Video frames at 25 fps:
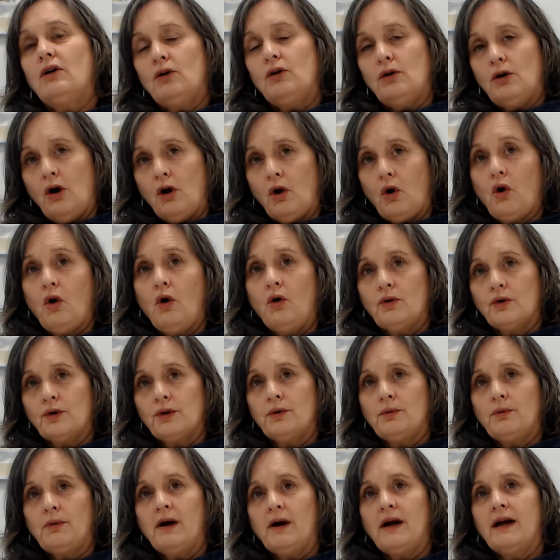along the
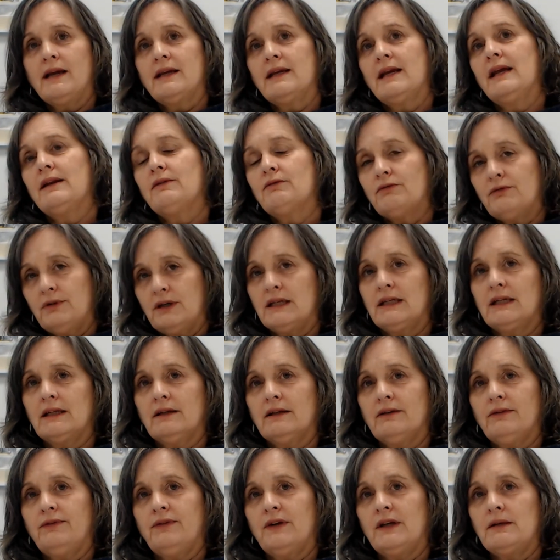way and
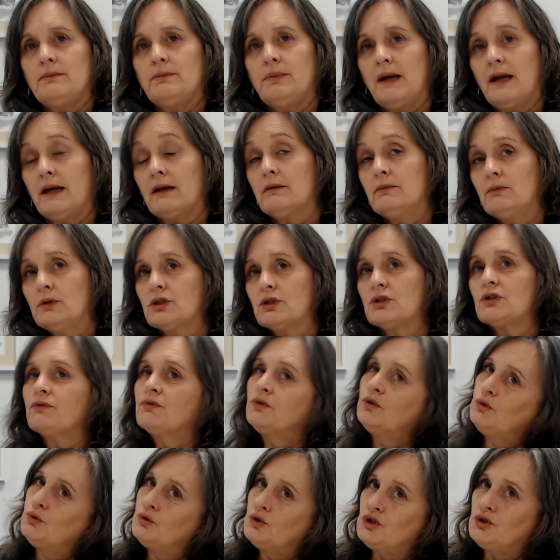regular feedback, which of
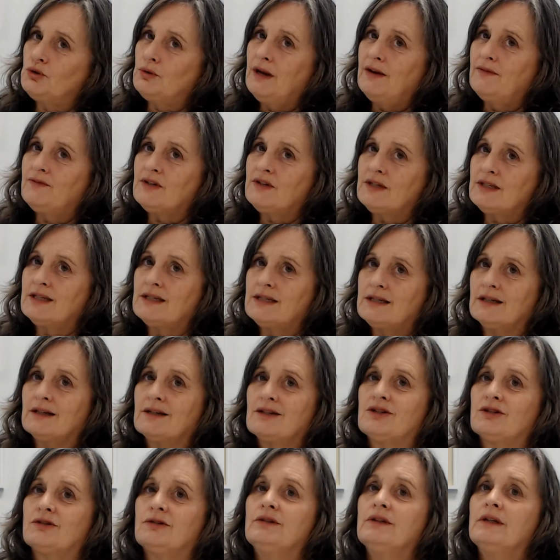course you have to stick
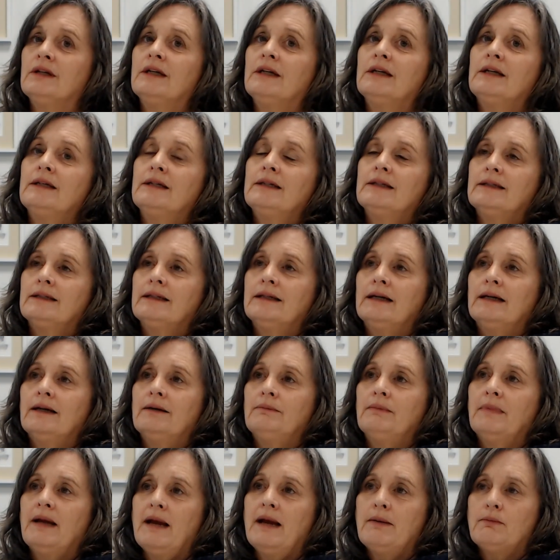to.
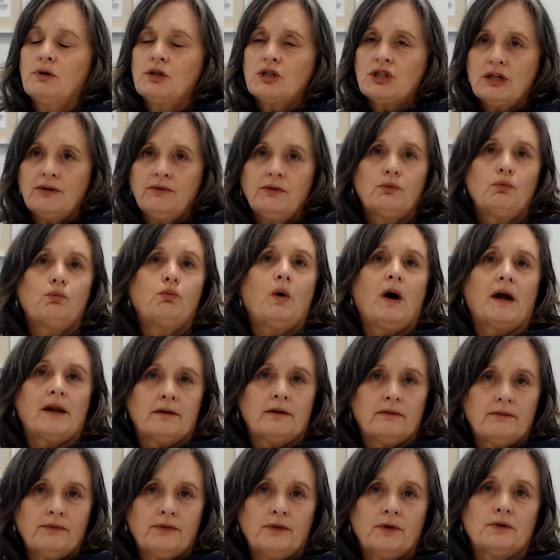And whichever one
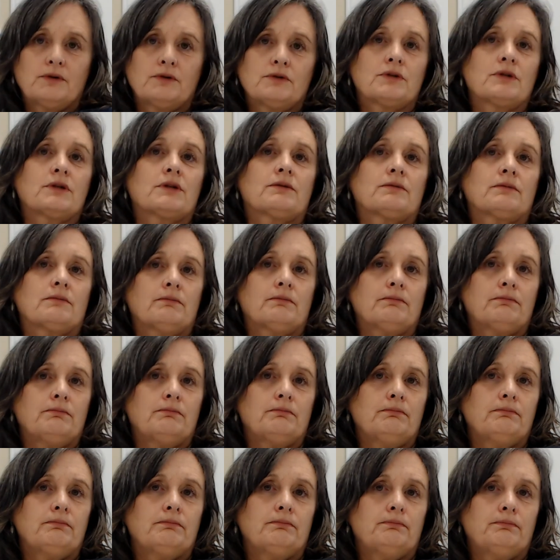of those
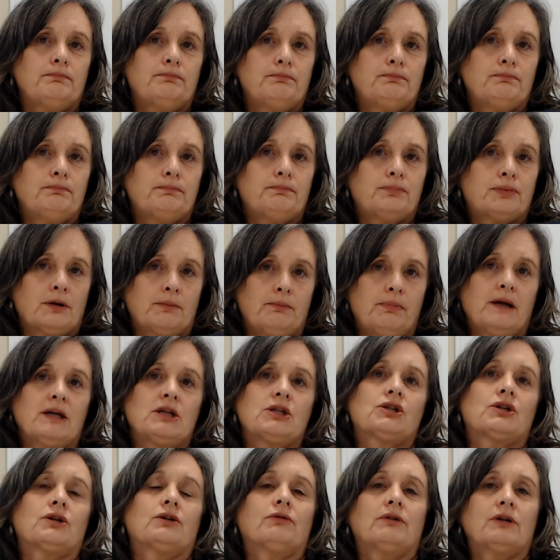
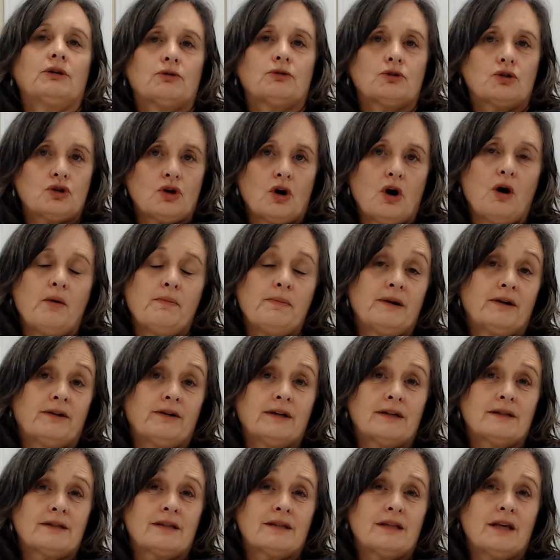probationary or trial
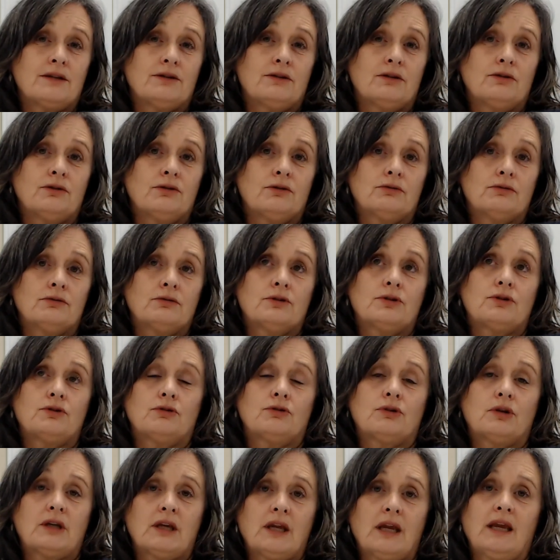periods that you use, you
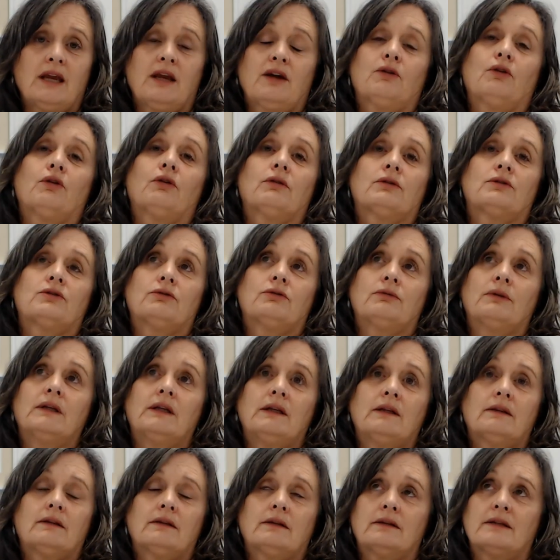cannot do
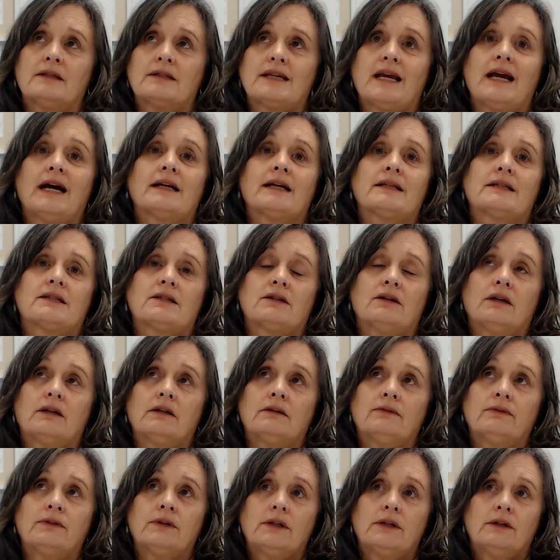anything that's outside of
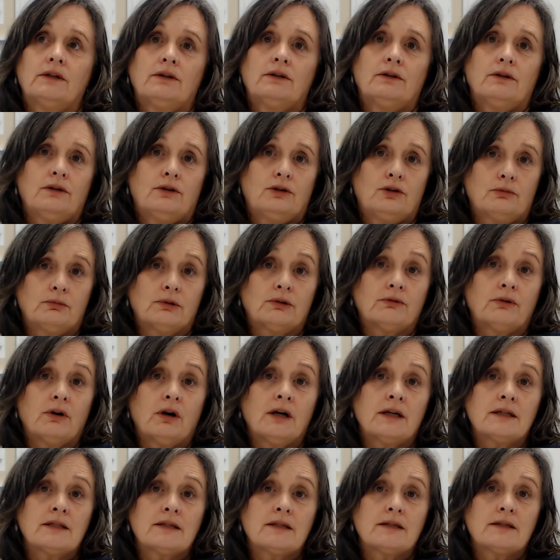human
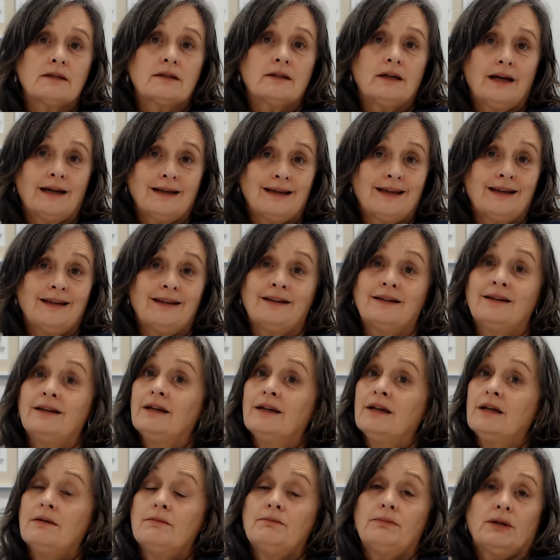rights, again,
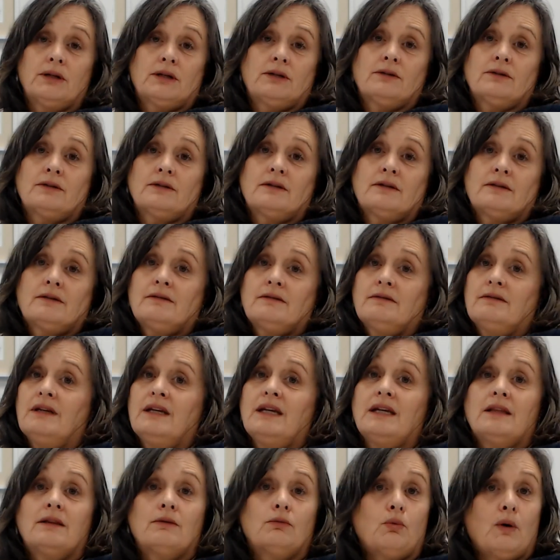because
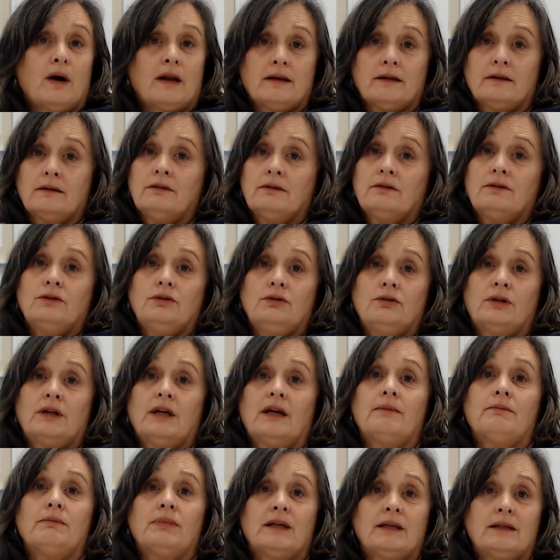either one you
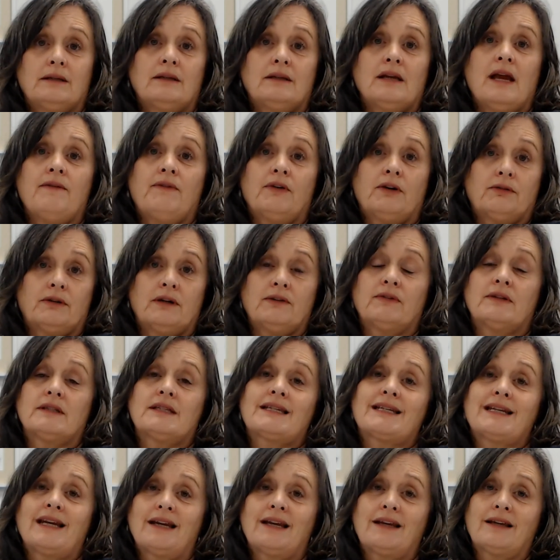can have a grievance
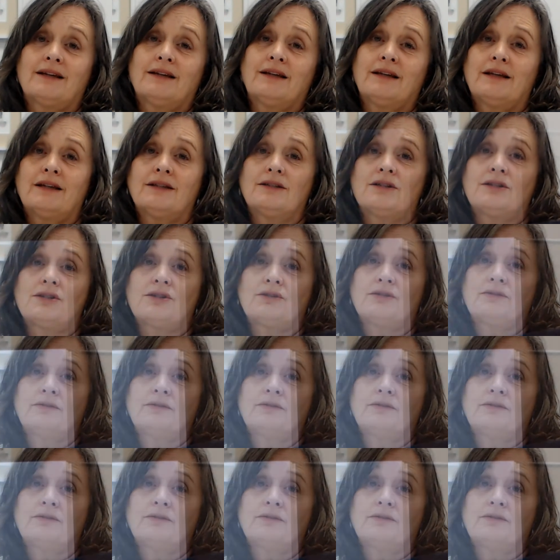taken against you.